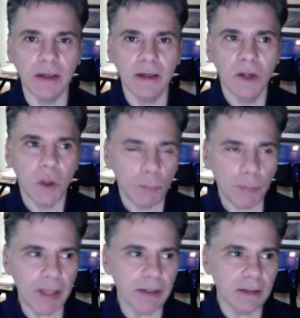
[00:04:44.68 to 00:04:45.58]

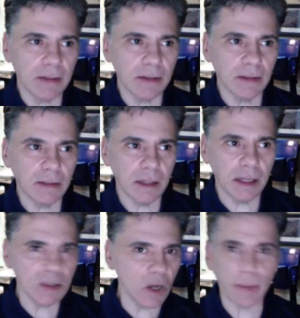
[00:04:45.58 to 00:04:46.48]
but he's
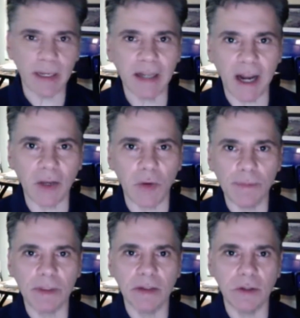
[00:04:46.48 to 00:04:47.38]
ultimately not equipped to
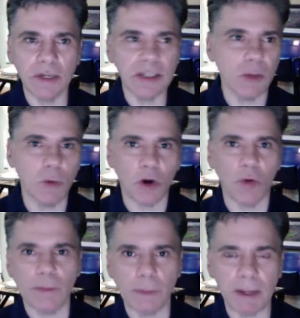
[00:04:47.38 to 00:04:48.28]
do it. He's no more equipped to
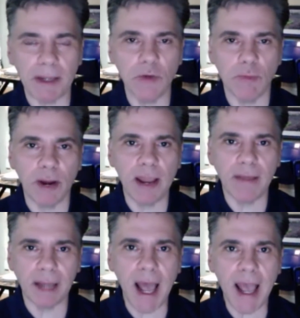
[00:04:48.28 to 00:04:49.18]
pick a new brand than
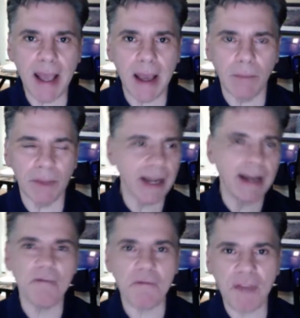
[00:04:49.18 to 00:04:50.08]
I am, than any
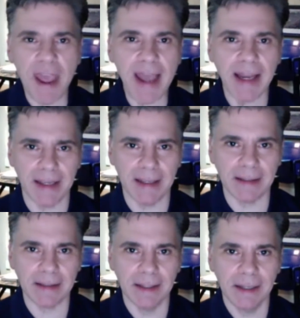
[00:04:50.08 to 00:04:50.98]
fan is.
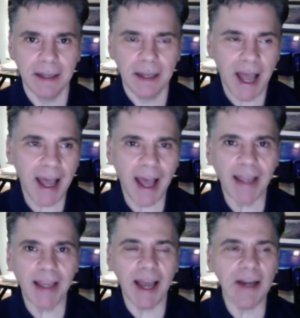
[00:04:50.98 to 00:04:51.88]
I,
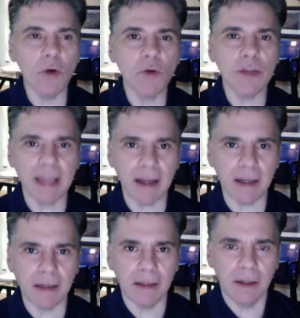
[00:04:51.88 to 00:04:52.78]
I, I don't get it.
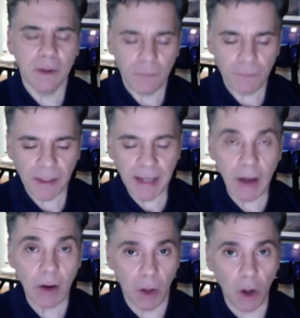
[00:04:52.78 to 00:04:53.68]
Now,
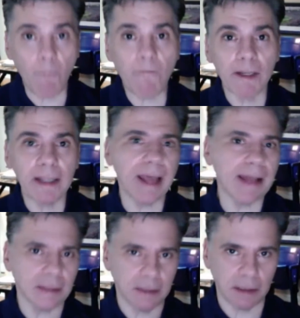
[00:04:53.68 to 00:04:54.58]
hopefully that's
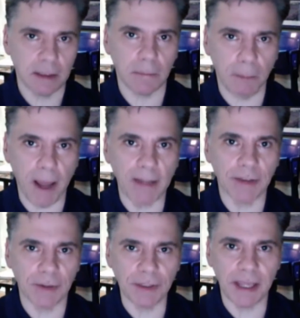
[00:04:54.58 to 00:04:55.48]
just the posture
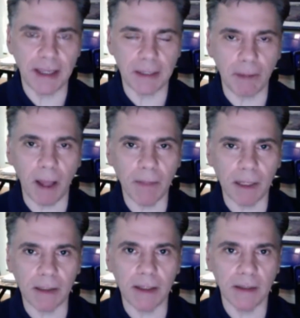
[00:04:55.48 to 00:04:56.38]
they're taking
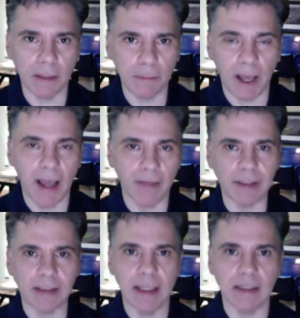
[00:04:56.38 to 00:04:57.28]
publicly and that behind the
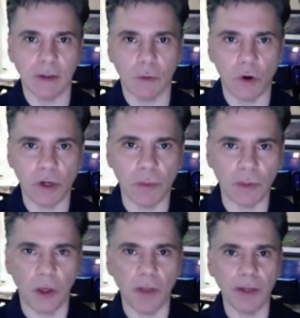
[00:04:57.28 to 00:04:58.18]
scenes they're working with
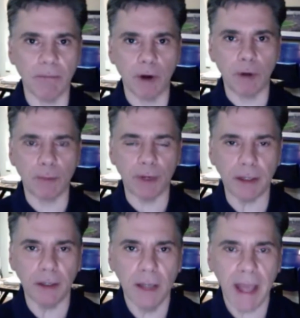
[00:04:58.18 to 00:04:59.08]
all the appropriate
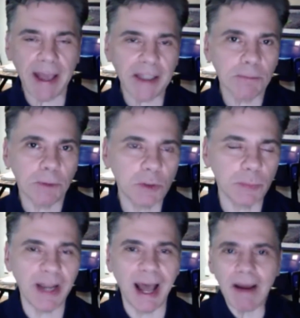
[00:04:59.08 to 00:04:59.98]
experts, but
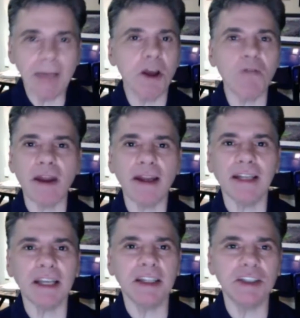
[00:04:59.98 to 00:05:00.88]
I, I'm not ready to
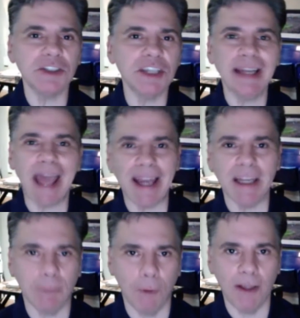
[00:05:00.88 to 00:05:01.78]
concede any
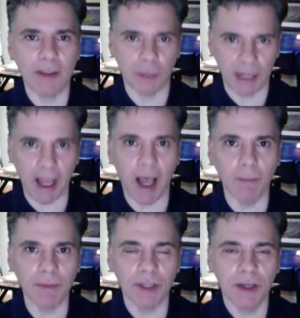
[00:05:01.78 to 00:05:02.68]
points when it
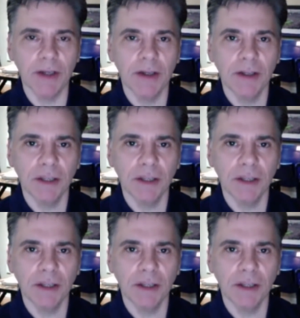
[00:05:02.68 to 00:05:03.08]
comes to